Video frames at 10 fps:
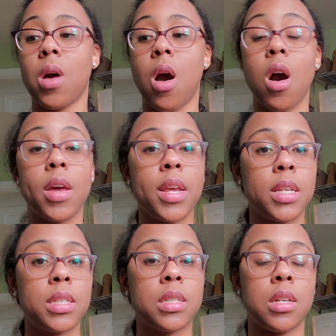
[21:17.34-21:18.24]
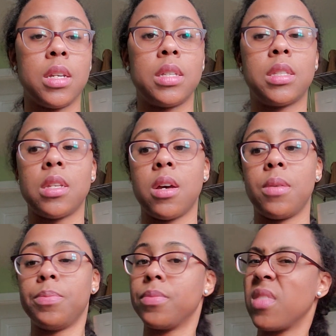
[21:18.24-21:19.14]
Honest, it's,
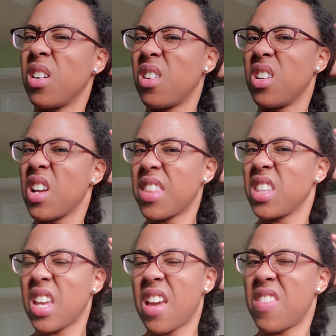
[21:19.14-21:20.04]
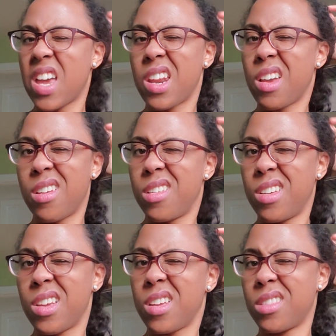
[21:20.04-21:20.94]
I think they have that
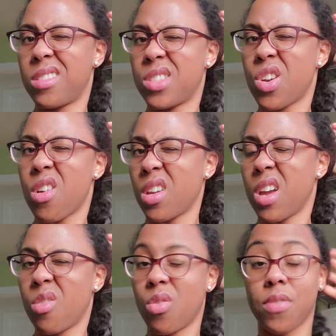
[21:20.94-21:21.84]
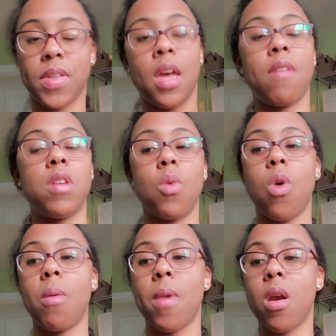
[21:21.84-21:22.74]
at Target, I don't know if they have it at
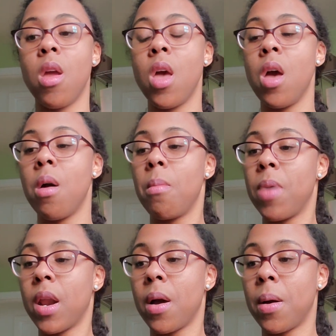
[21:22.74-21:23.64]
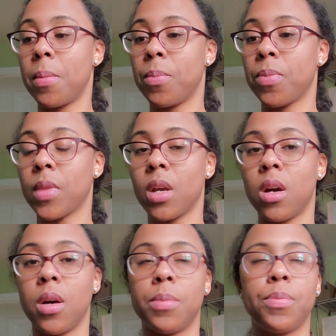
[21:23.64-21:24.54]
Walmart, but,
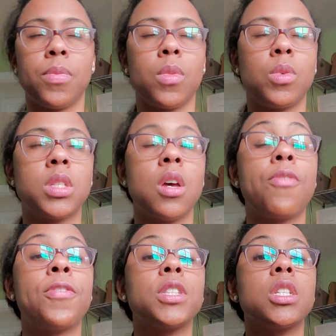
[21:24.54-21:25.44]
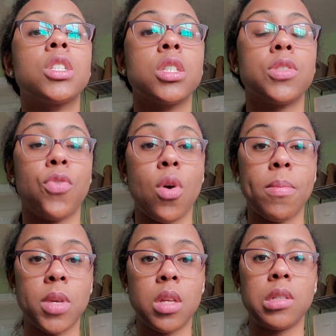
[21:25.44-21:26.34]
what's up, Physician's
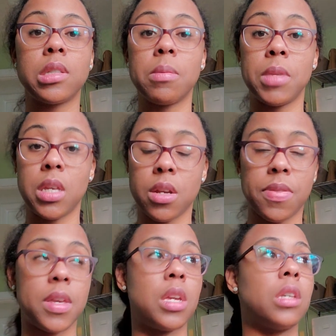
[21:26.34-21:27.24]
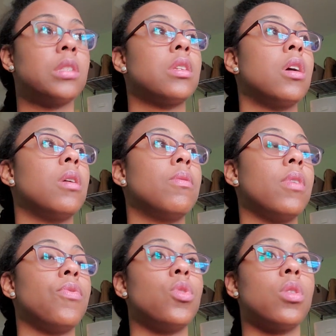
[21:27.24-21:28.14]
Formula, some of their things,
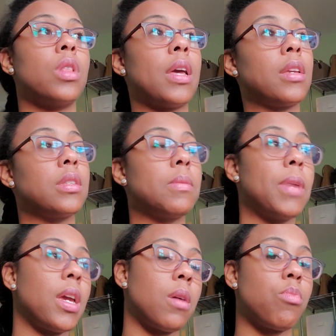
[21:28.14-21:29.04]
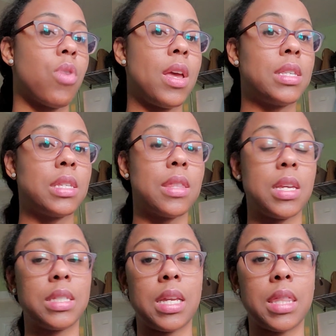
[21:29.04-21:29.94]
if you're like into makeup brands and
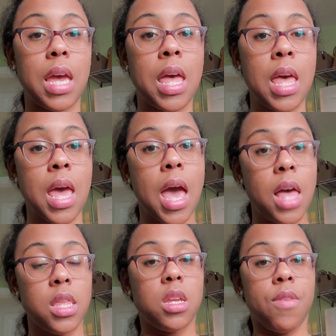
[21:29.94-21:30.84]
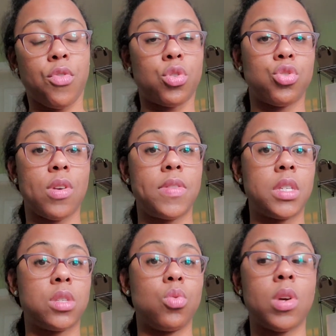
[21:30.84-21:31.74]
things like that. And then of course you have
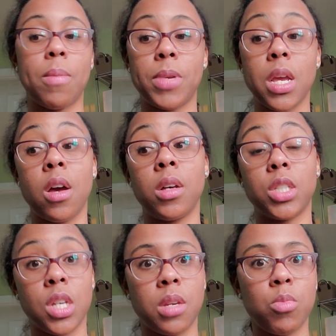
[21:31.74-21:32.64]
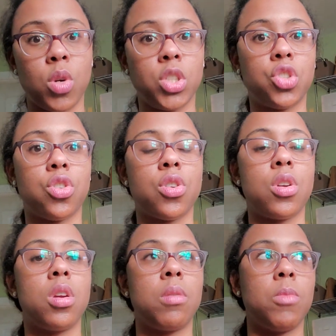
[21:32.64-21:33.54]
these new company, Shea
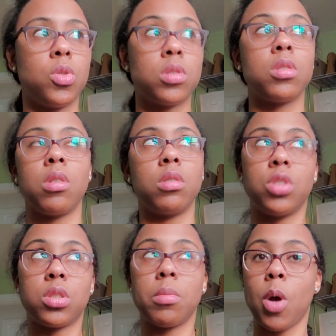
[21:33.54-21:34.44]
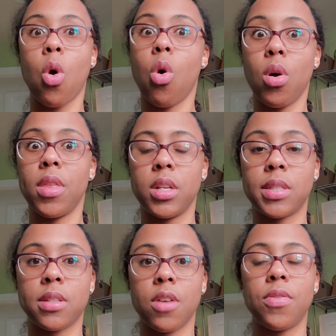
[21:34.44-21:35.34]
Moisture, most, just about all their
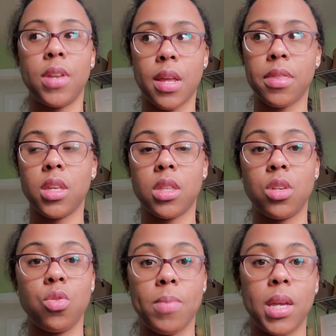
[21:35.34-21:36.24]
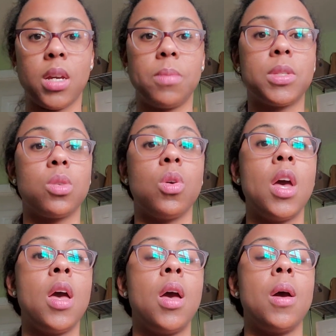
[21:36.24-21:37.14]
stuff, and I think they do makeup too.
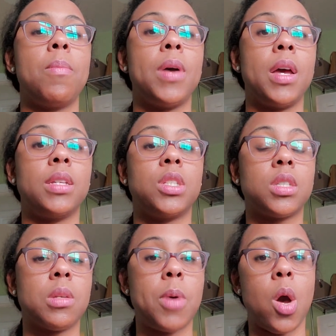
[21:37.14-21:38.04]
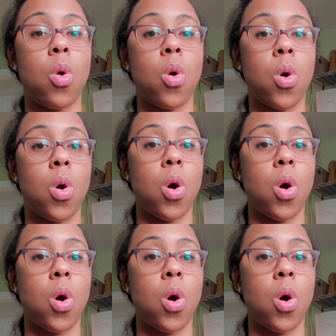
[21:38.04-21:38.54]
But just about,